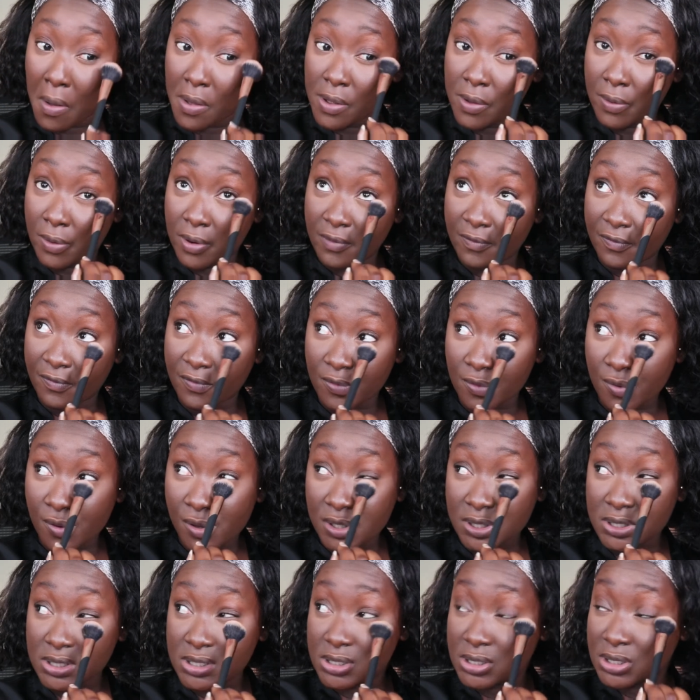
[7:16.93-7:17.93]
you want to
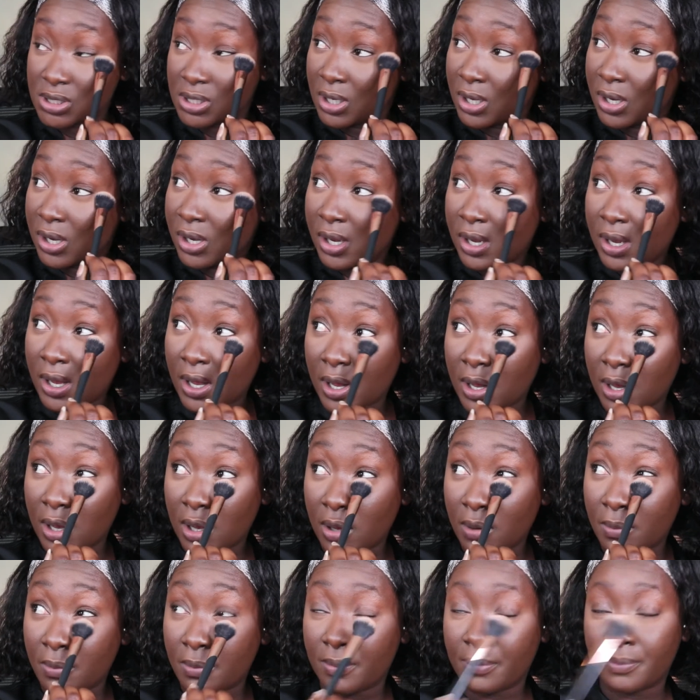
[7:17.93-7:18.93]
focus
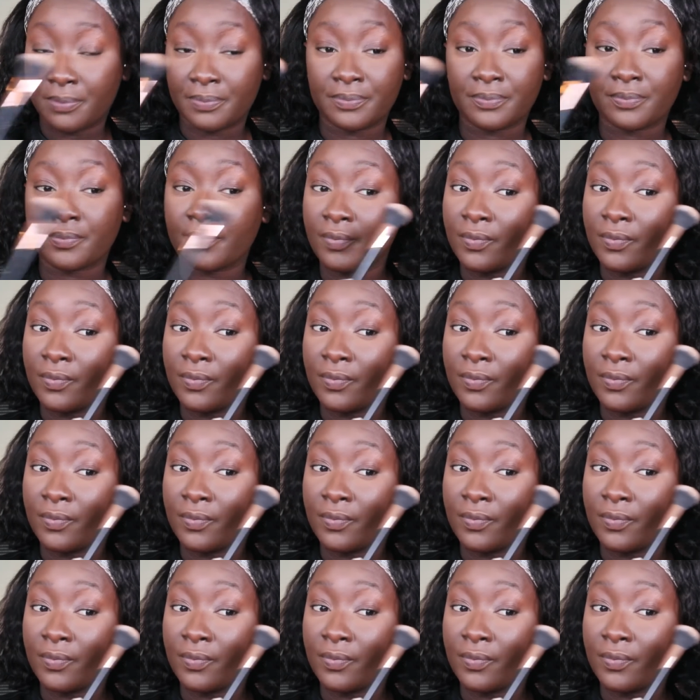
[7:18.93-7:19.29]
um,